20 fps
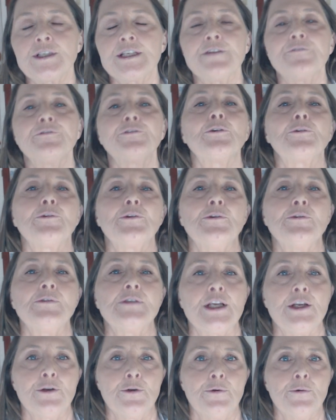if you're
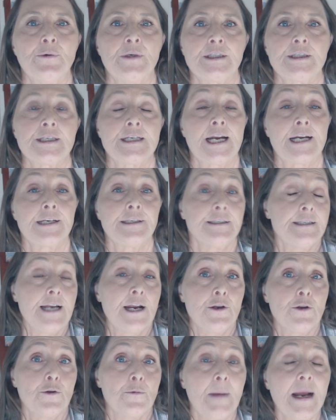using unit studies? Now,
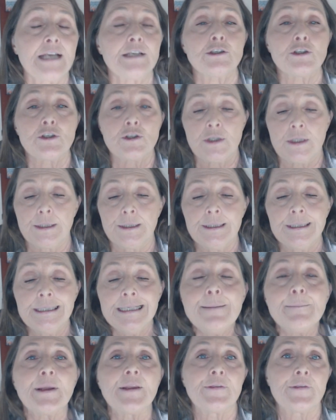you might just
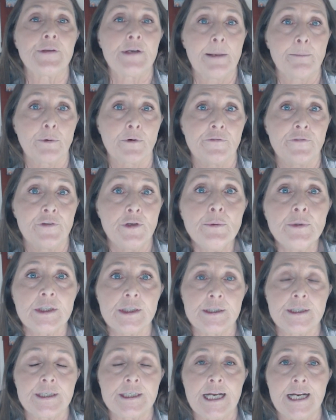limit the number of
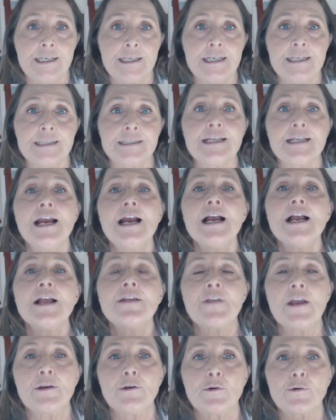unit studies
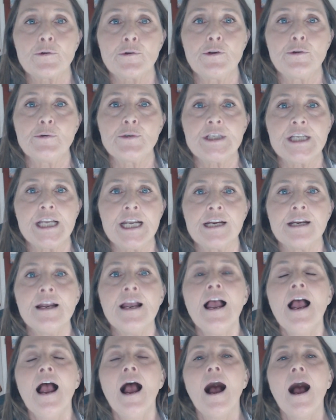that you're using,
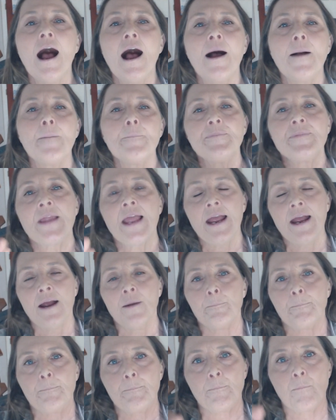
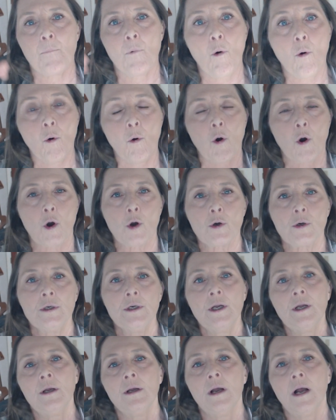or
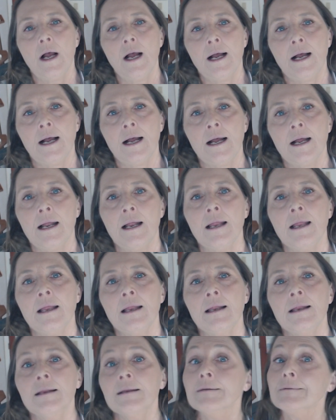
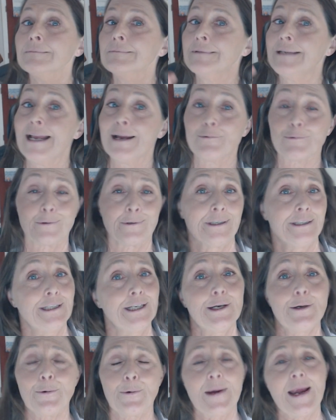get
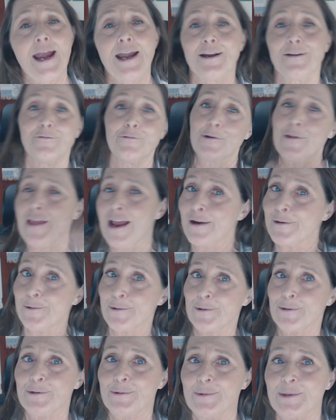really creative with how
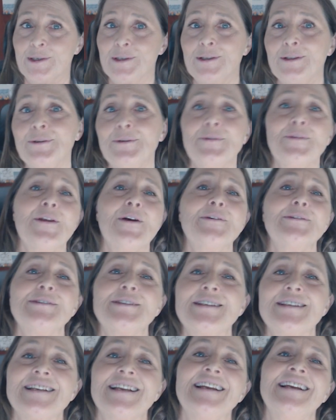you're going to include
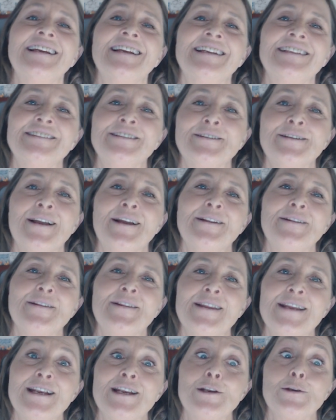those in
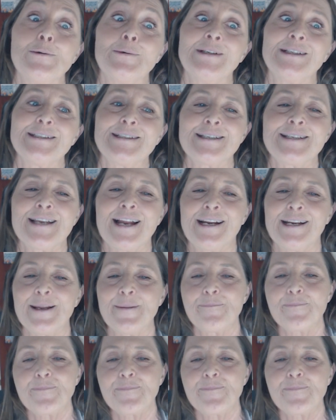the unit study.